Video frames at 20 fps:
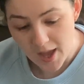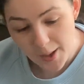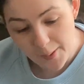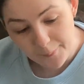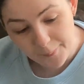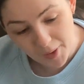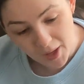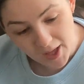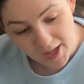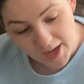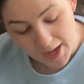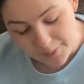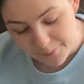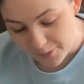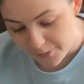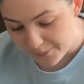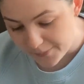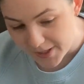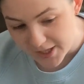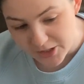But I'm
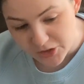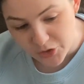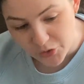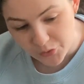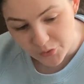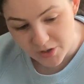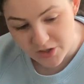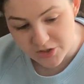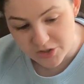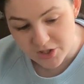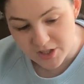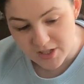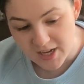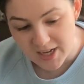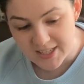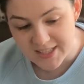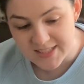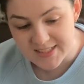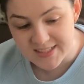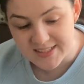on page
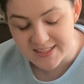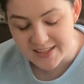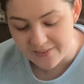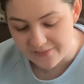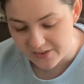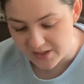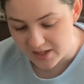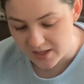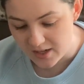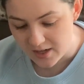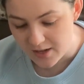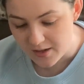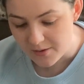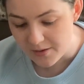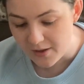397,